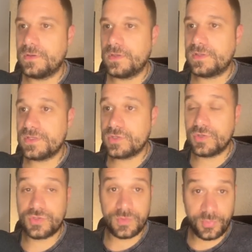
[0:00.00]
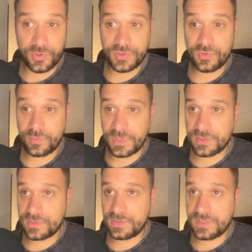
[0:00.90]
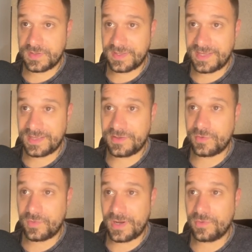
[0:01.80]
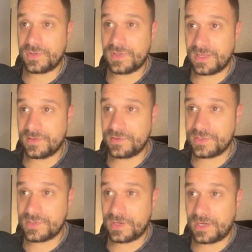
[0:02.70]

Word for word: It is also important to mention that get route handlers